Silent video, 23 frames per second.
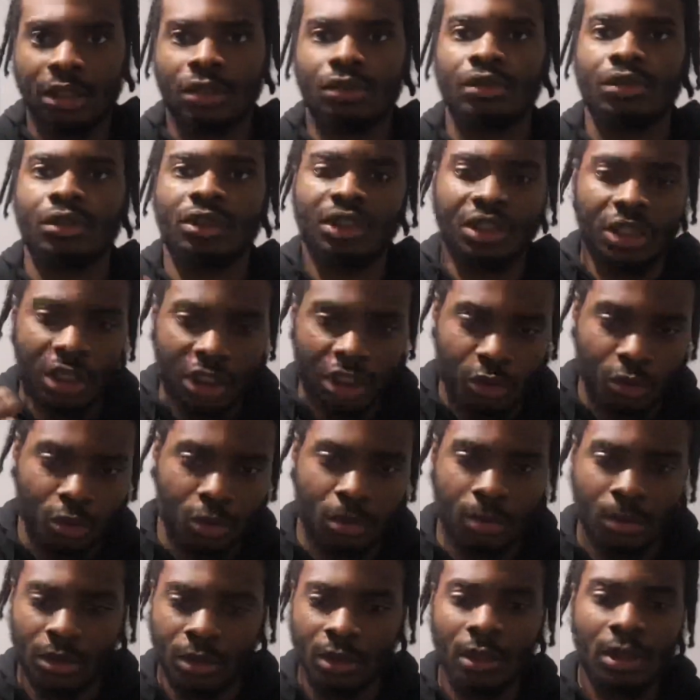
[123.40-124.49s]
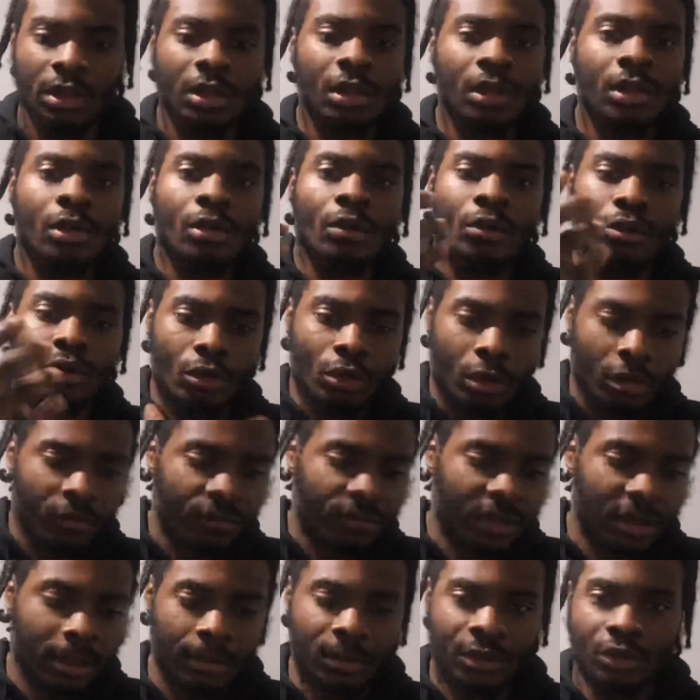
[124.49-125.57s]
to chase women, love
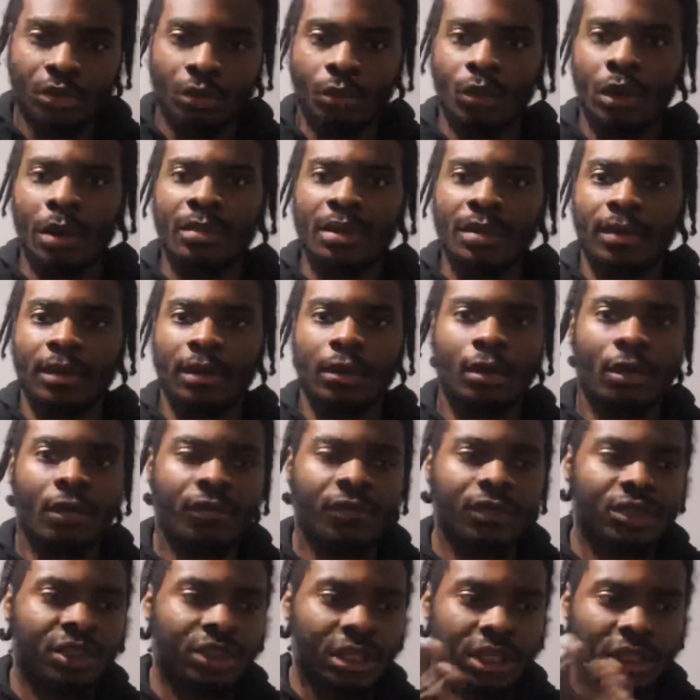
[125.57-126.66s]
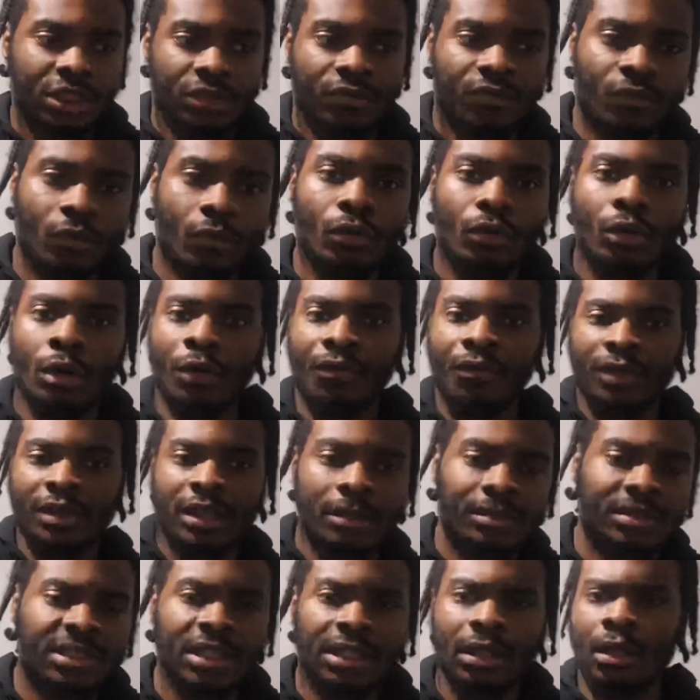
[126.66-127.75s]
them, into what I mean by love, and chase, throw love at them,
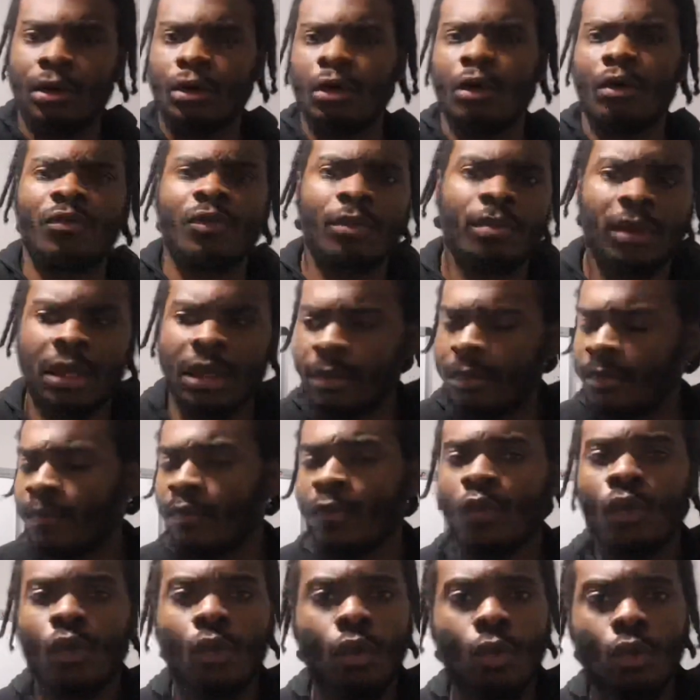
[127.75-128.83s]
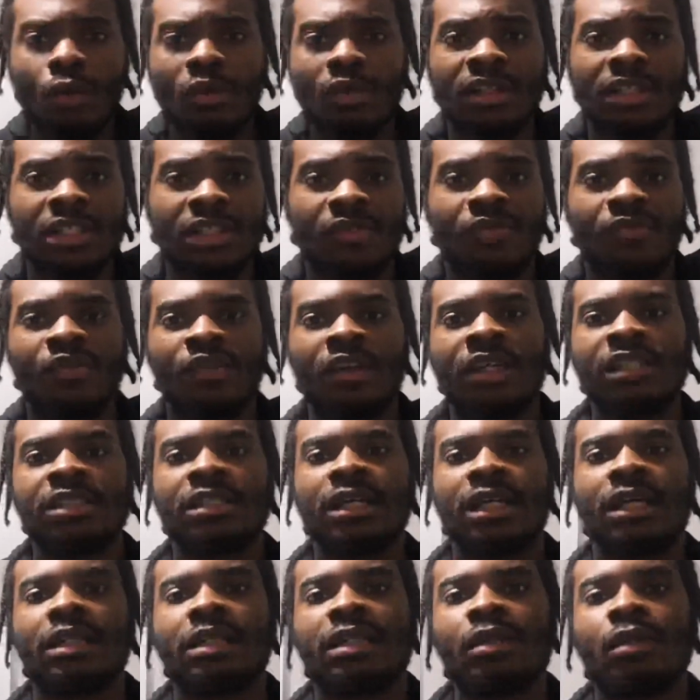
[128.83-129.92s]
saying I love you, baby, all of these things,
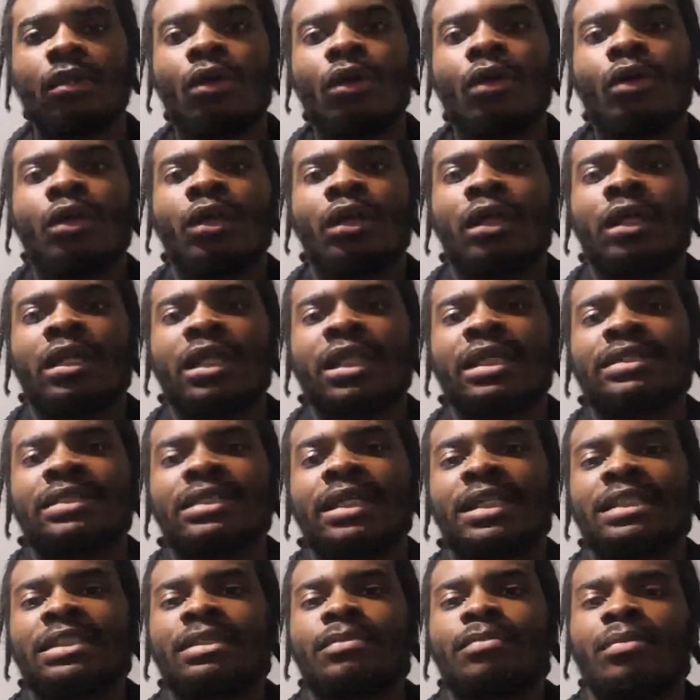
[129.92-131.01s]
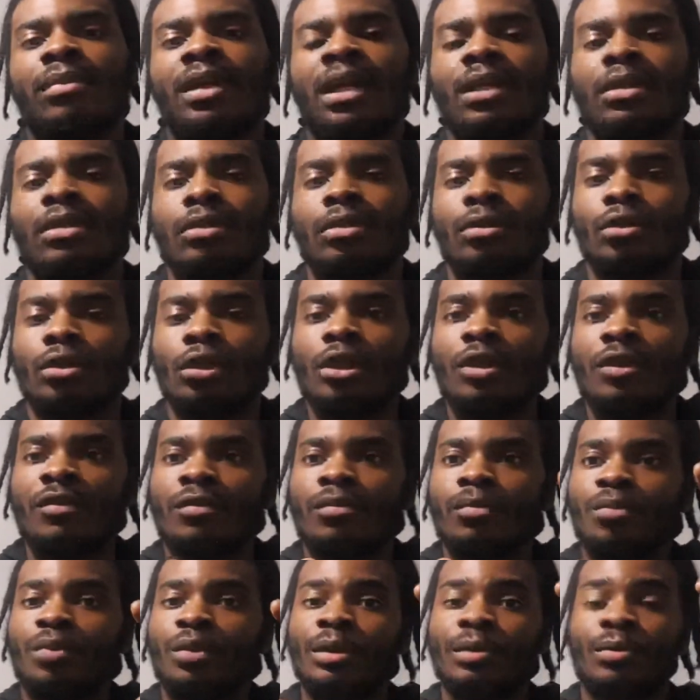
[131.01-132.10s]
and it has made even
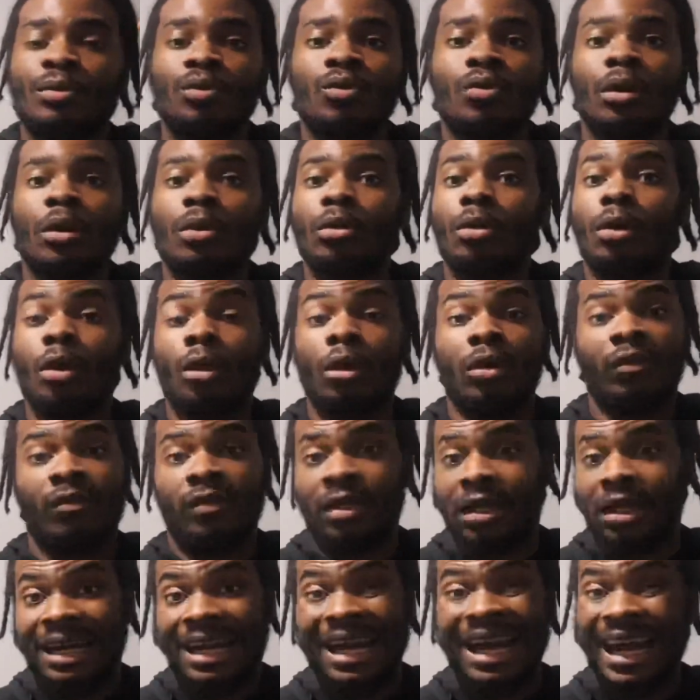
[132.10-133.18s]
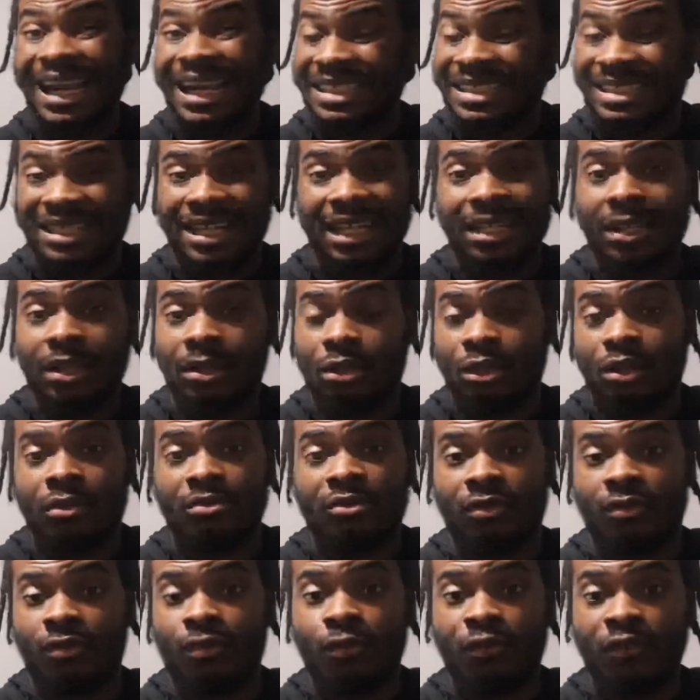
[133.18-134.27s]
people who are not even at high standard in terms
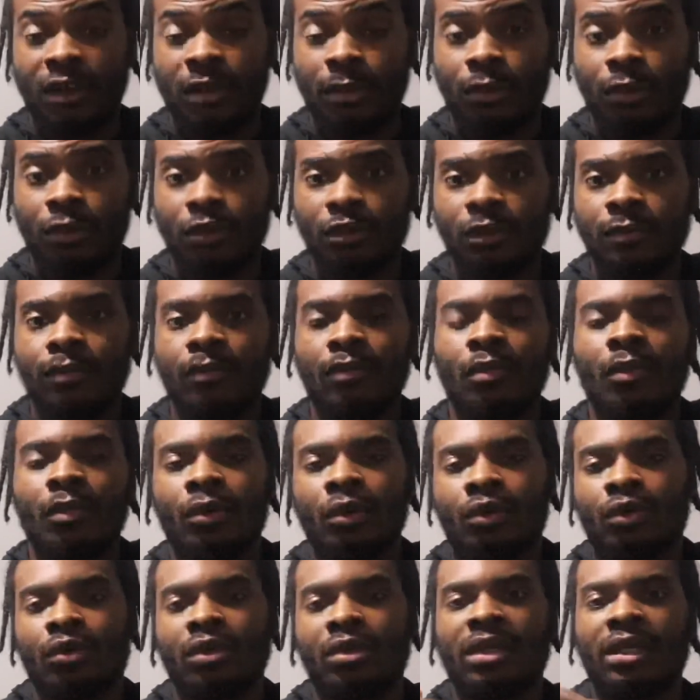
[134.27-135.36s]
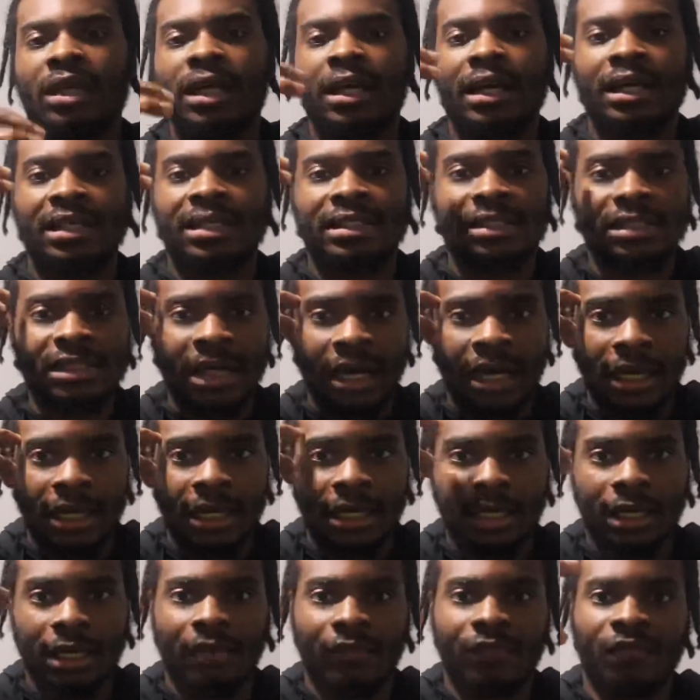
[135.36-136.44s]
of females to get excited
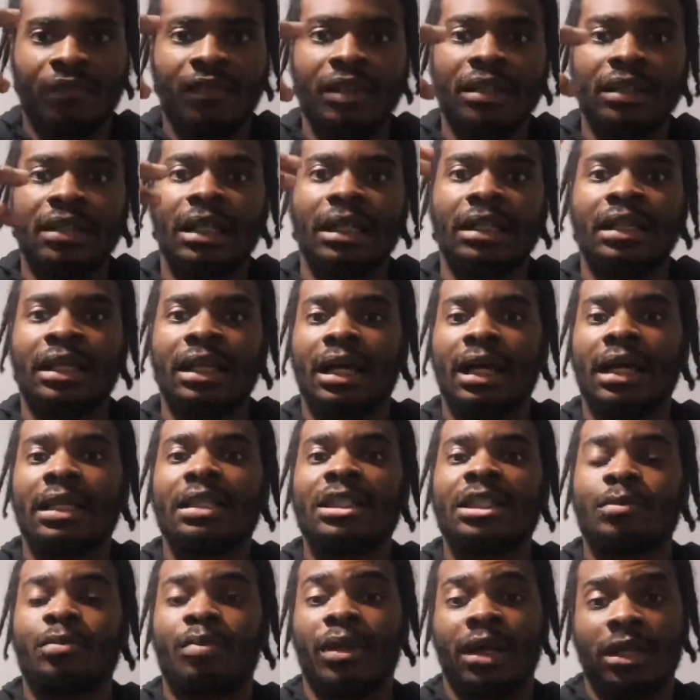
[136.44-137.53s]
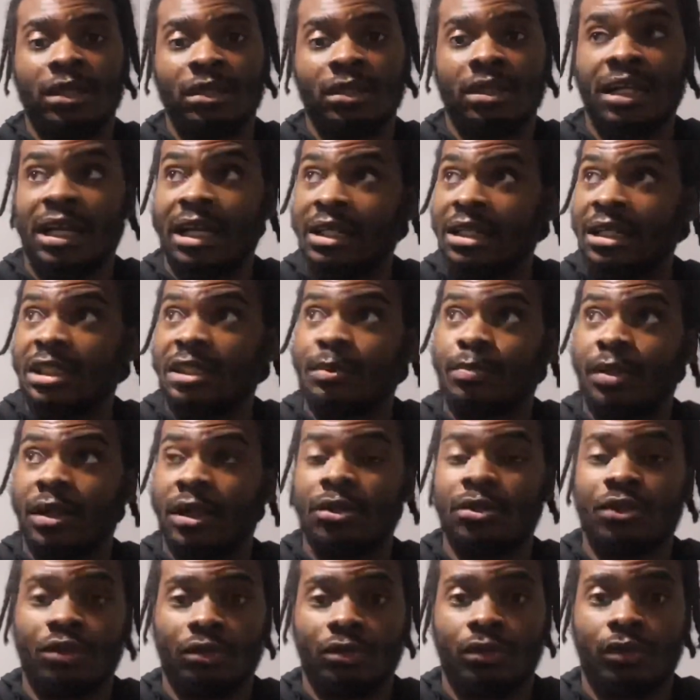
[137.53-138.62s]
and think that they're at this
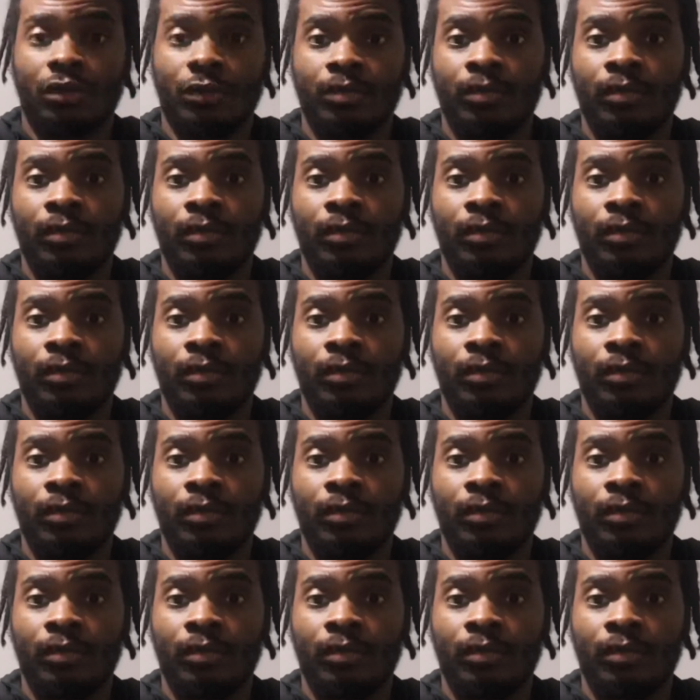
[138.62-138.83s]
pedestal.